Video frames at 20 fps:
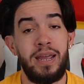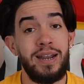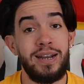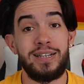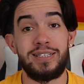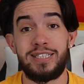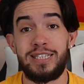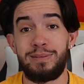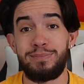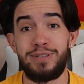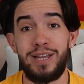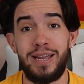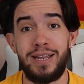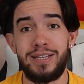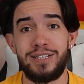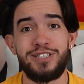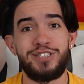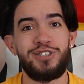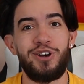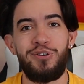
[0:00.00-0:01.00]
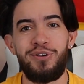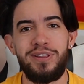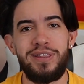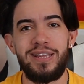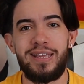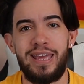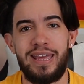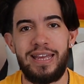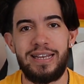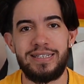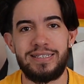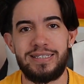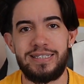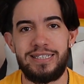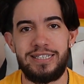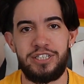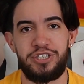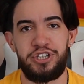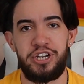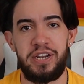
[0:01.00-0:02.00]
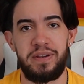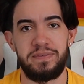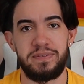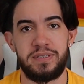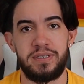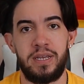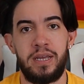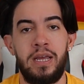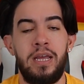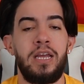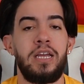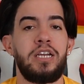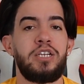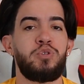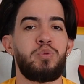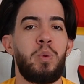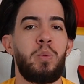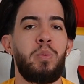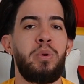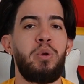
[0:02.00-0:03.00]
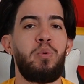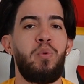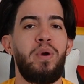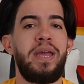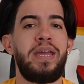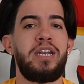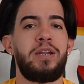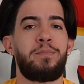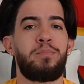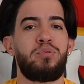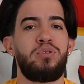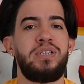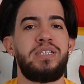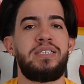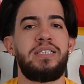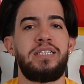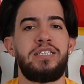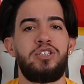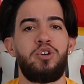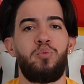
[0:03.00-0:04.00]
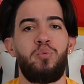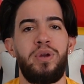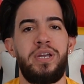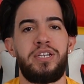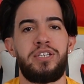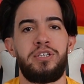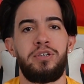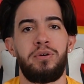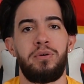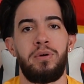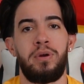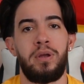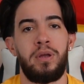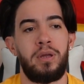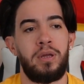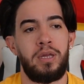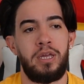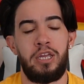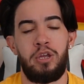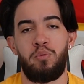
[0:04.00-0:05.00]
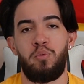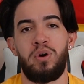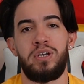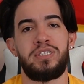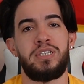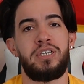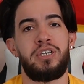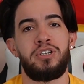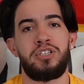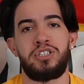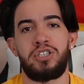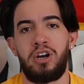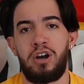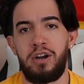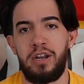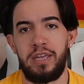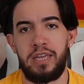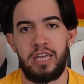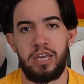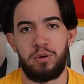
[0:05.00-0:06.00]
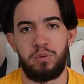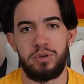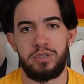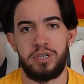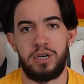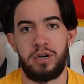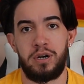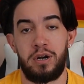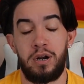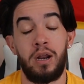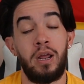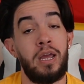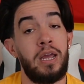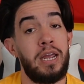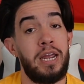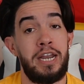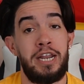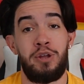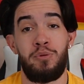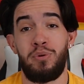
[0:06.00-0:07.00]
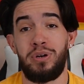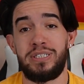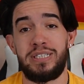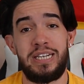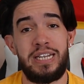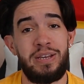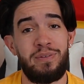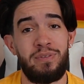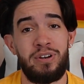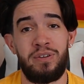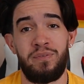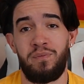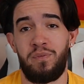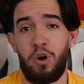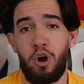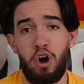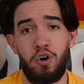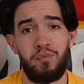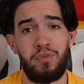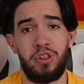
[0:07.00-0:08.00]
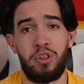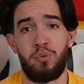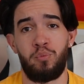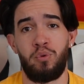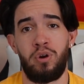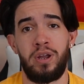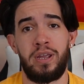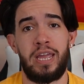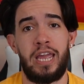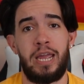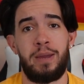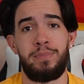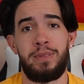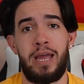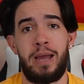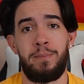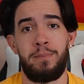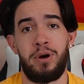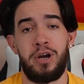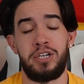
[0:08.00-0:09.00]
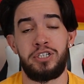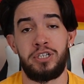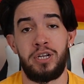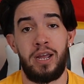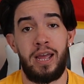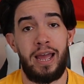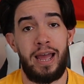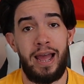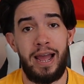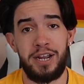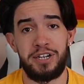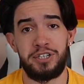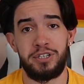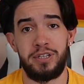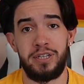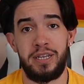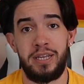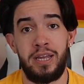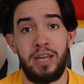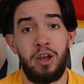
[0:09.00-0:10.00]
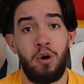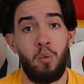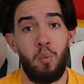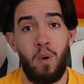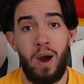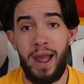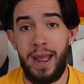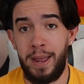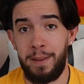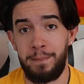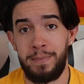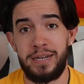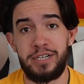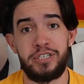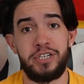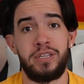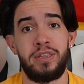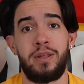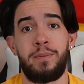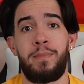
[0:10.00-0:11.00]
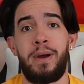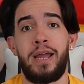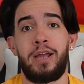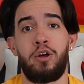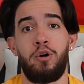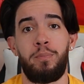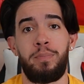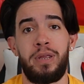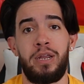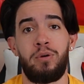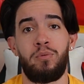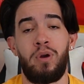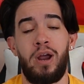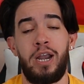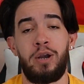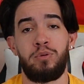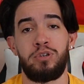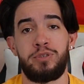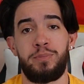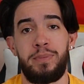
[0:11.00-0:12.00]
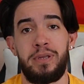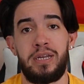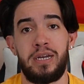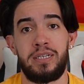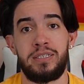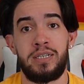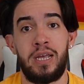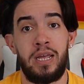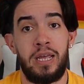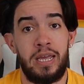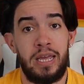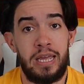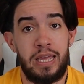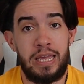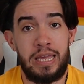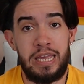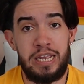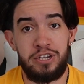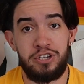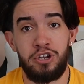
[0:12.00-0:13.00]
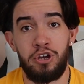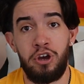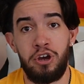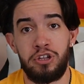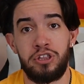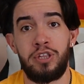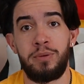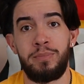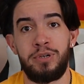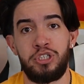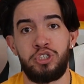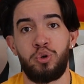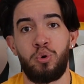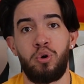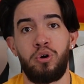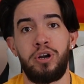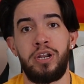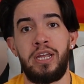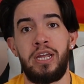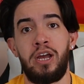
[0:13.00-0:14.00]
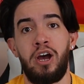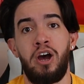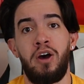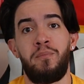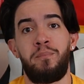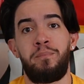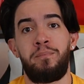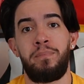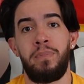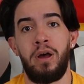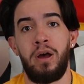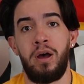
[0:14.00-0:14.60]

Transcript: And it seems like so did the Kansas City Chiefs. Because when we went into preseason week 2, he wasn't your starting kick returner, and he wasn't even involved in the run game that much. Actually, why I mentioned La'Mical Perine was because he took the majority of